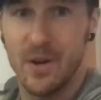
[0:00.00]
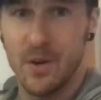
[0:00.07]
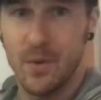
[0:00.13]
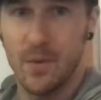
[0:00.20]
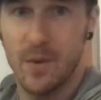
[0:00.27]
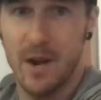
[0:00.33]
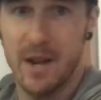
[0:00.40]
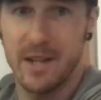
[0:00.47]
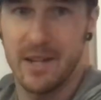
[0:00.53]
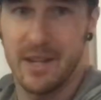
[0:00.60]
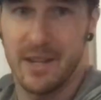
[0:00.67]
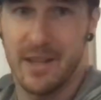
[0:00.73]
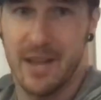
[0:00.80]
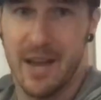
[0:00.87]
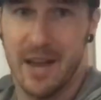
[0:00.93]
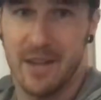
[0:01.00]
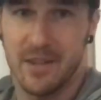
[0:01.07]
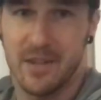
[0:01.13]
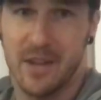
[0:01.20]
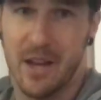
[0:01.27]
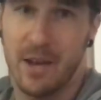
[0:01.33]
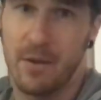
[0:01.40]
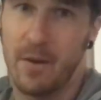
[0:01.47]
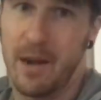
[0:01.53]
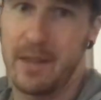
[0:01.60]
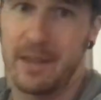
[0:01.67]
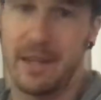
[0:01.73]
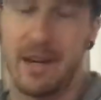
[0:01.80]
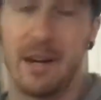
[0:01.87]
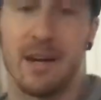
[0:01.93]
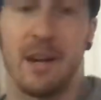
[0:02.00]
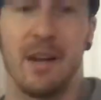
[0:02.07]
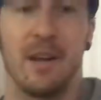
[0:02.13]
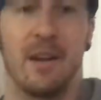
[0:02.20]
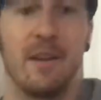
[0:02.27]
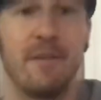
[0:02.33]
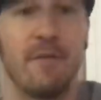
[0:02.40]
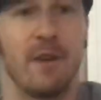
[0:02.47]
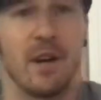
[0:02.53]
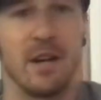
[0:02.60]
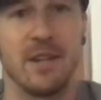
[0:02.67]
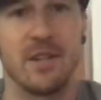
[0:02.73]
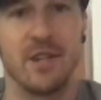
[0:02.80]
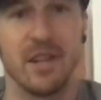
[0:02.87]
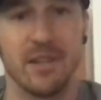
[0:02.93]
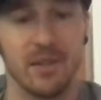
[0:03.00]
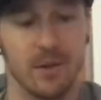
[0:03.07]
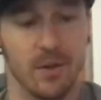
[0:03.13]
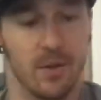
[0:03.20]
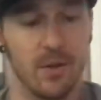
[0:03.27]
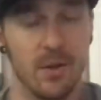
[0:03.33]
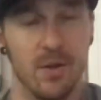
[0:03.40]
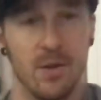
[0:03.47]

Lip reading: right down the outside right there. Very gentle.